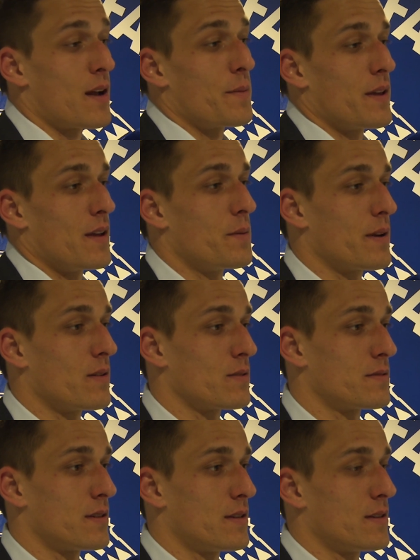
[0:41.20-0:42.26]
come here
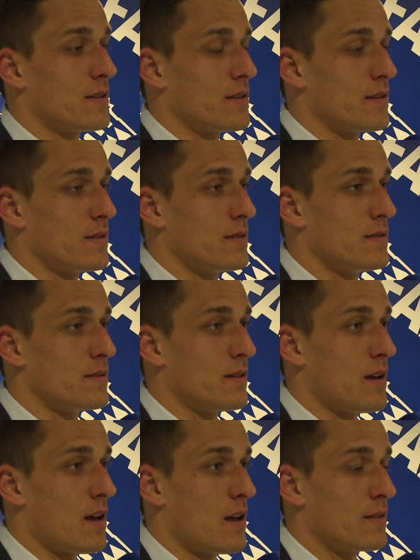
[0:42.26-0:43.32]
because
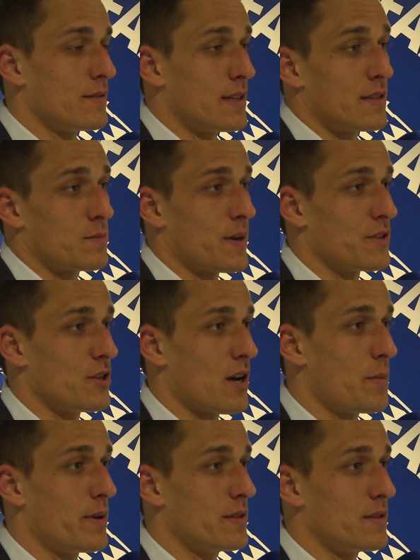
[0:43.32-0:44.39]
that is my
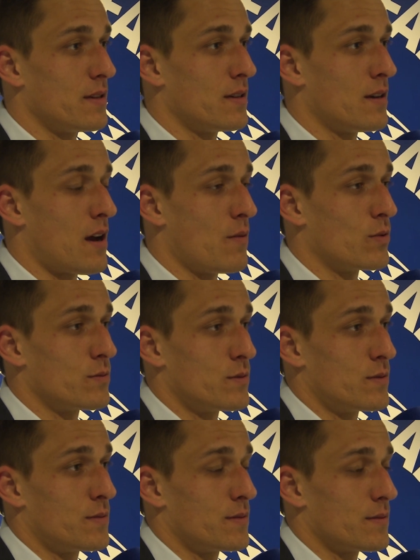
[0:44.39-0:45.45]
job, and I want
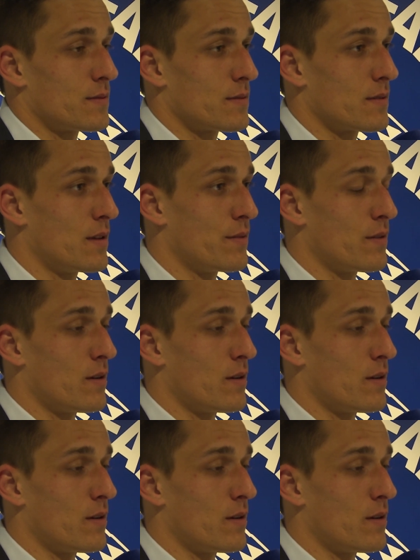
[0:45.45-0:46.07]
give